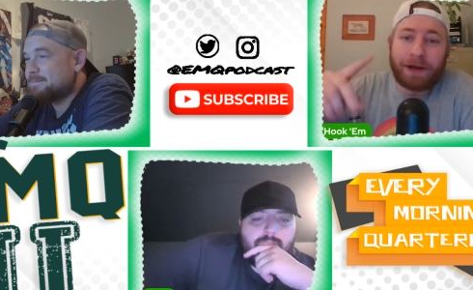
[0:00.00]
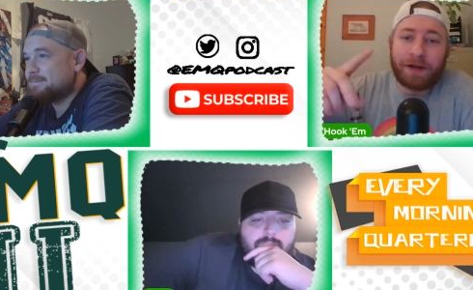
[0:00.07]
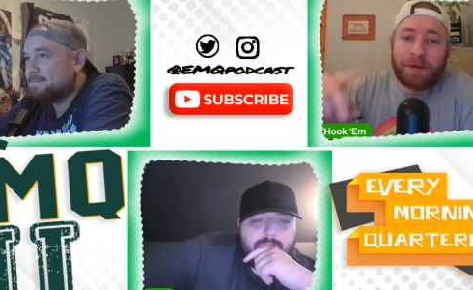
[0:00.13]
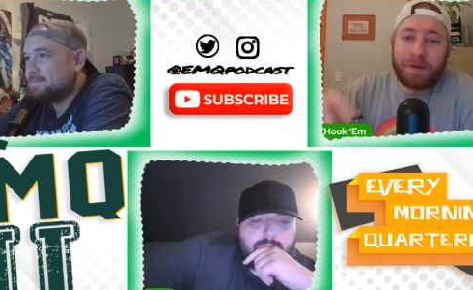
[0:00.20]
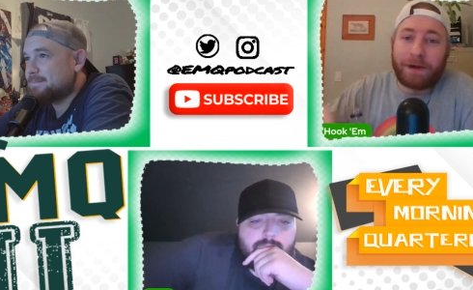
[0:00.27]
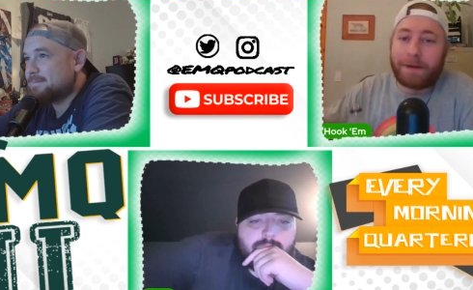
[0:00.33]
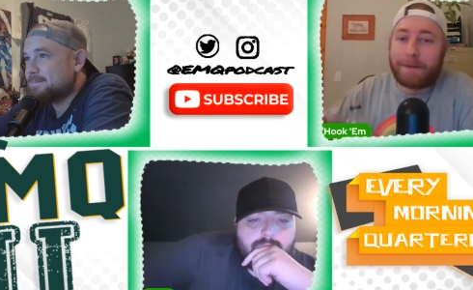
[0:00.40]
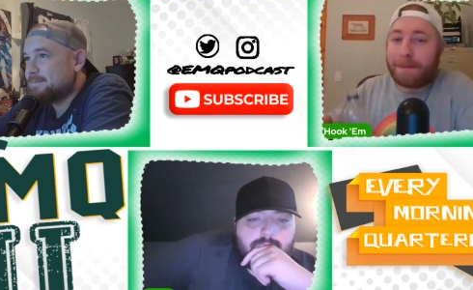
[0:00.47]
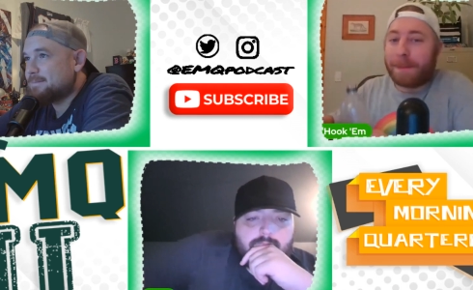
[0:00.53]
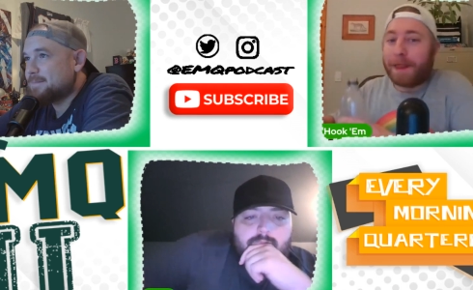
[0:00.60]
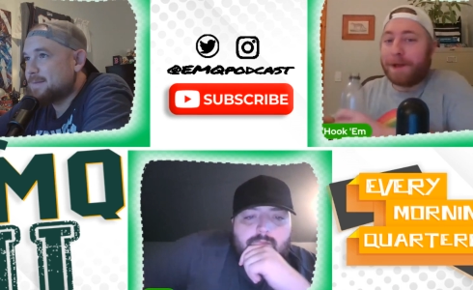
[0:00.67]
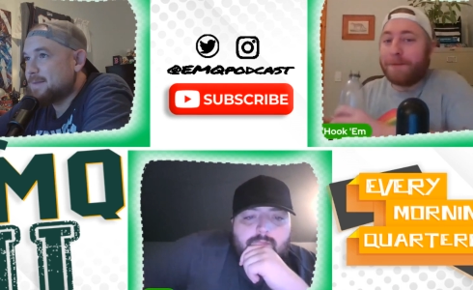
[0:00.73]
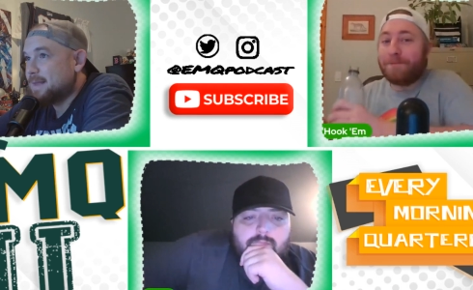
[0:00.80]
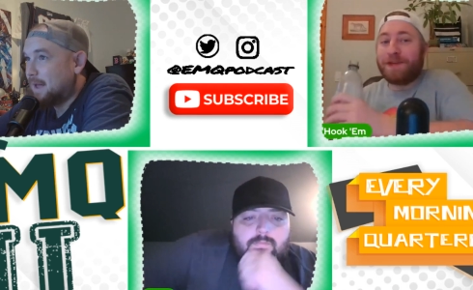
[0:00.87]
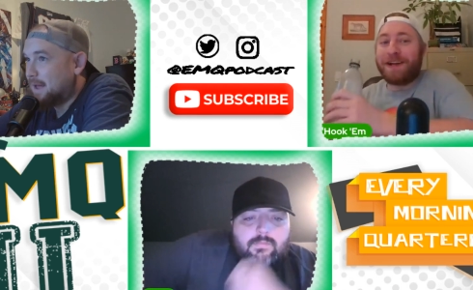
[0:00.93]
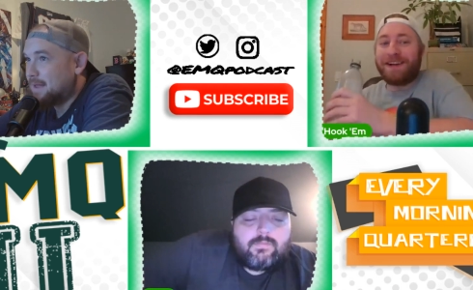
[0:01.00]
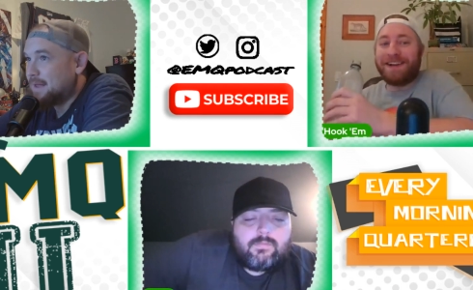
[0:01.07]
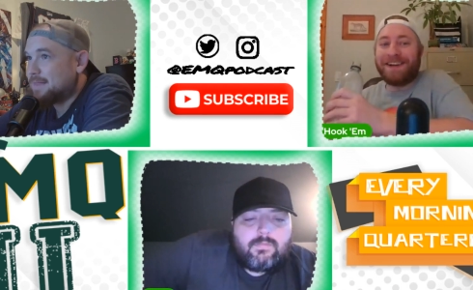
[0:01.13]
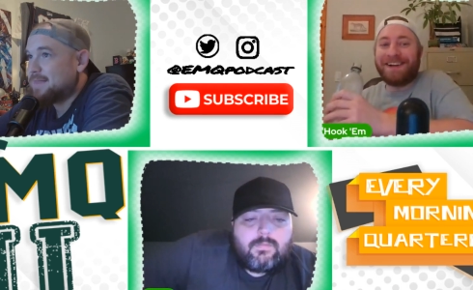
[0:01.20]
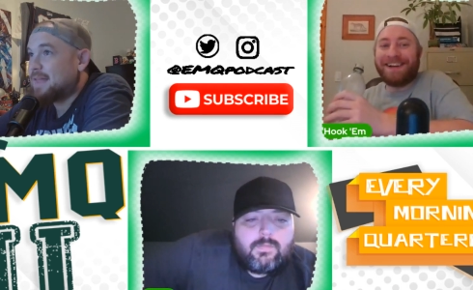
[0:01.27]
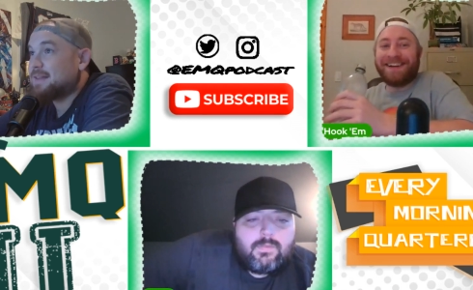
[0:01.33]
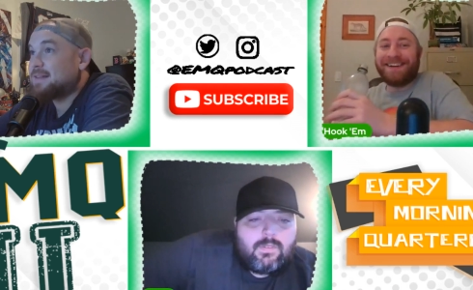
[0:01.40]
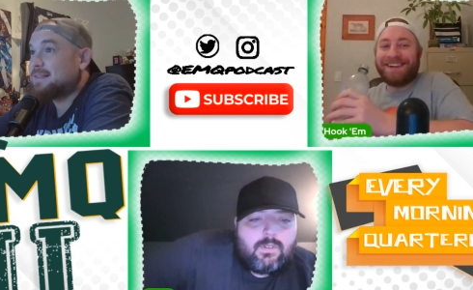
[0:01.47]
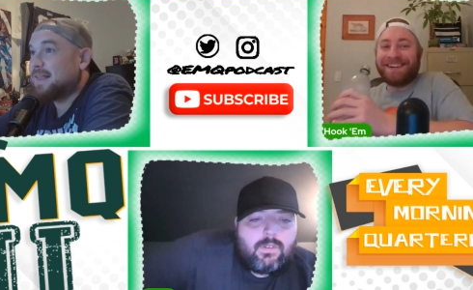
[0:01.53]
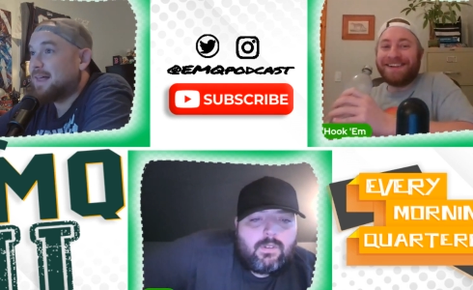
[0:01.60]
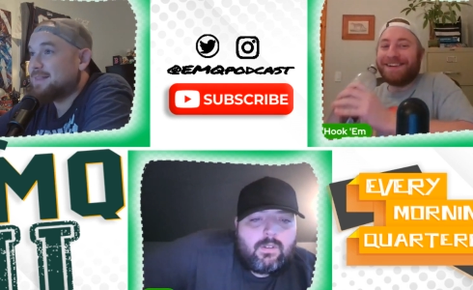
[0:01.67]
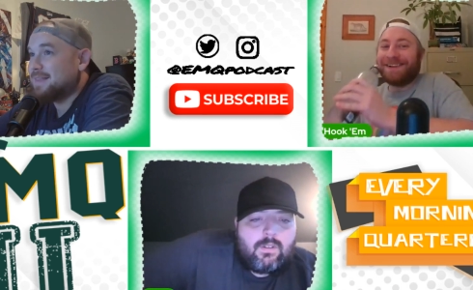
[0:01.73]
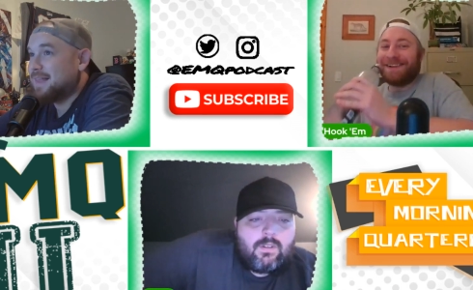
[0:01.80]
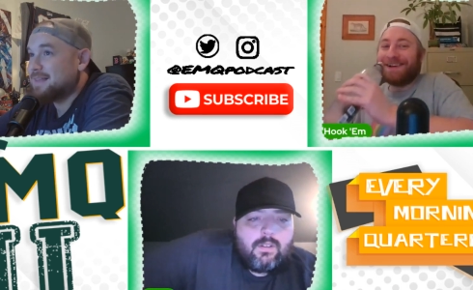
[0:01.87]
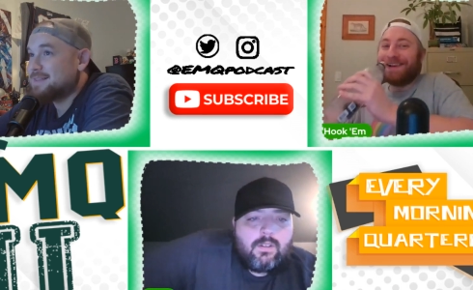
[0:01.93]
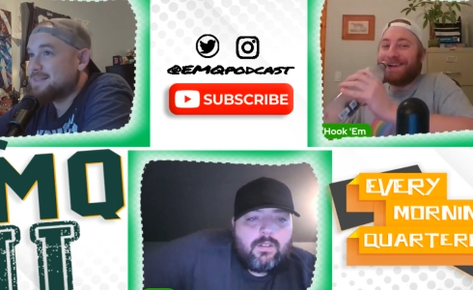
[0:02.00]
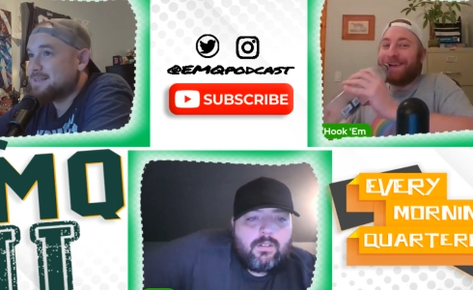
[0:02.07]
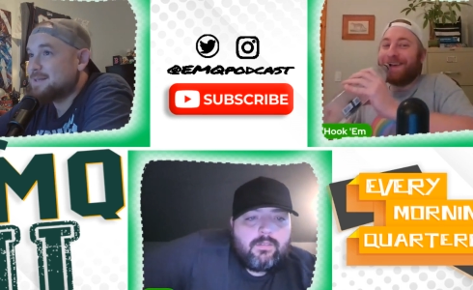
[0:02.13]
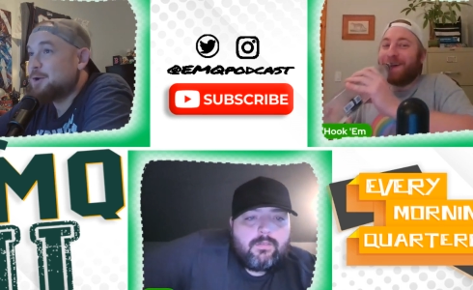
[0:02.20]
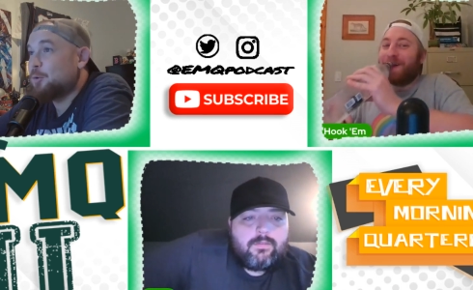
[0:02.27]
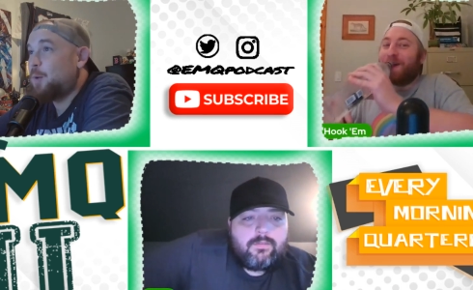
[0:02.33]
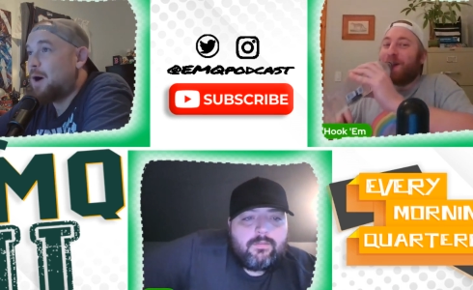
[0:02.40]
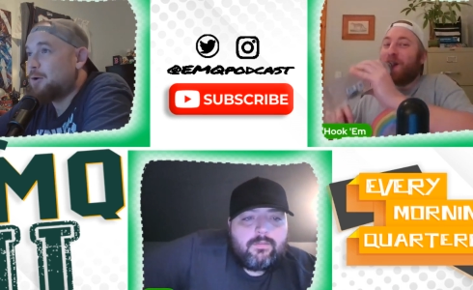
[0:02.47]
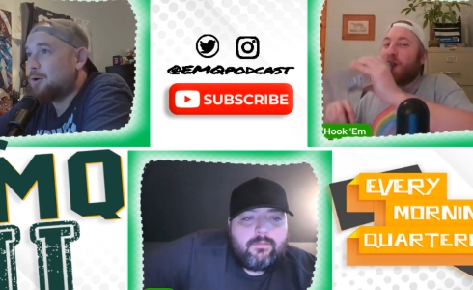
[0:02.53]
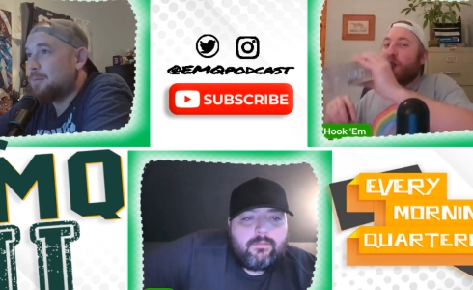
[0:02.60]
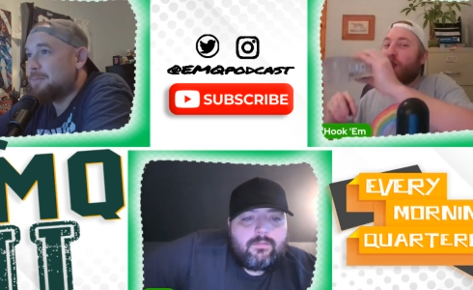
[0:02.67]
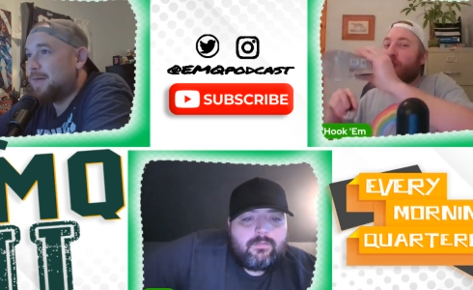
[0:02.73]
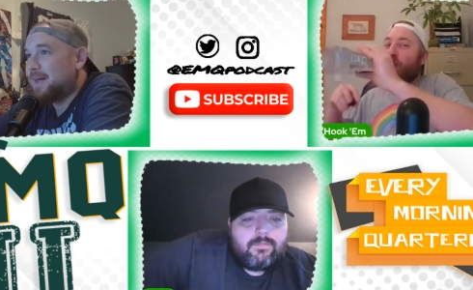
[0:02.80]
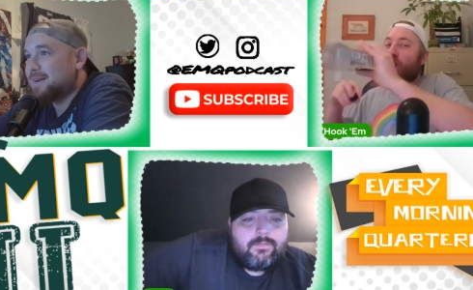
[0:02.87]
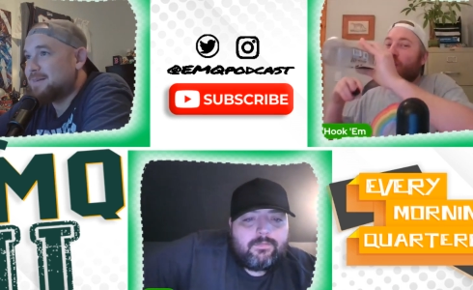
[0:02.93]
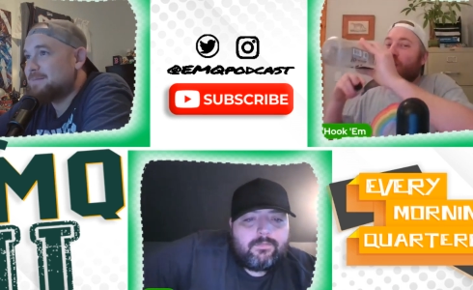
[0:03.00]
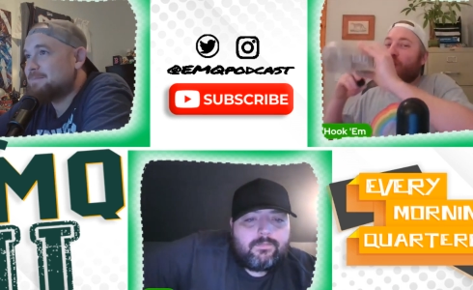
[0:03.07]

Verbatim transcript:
Speaker 1: by the way.
Speaker 2: I, then let's. You're welcome. Then.